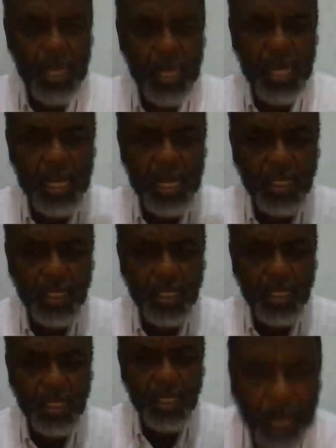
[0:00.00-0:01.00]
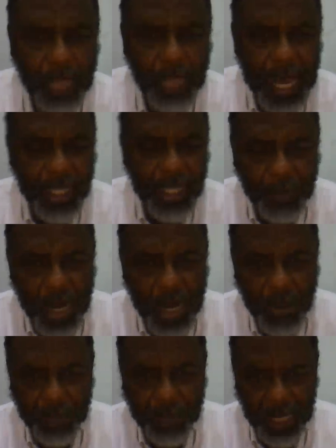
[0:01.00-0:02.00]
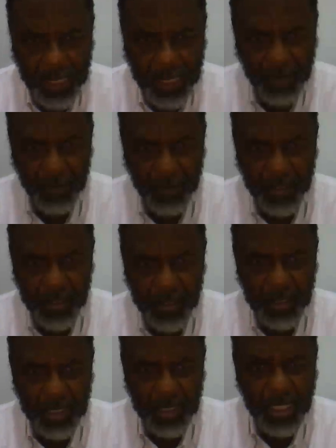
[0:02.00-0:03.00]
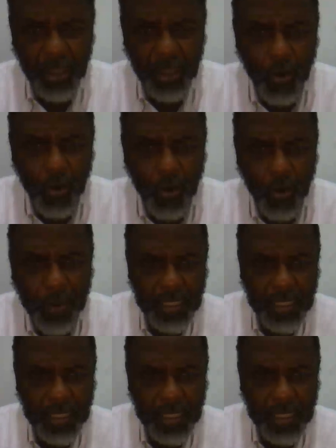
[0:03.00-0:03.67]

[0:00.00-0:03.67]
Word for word: there's no place Most High Spirit to be in you. There's no place.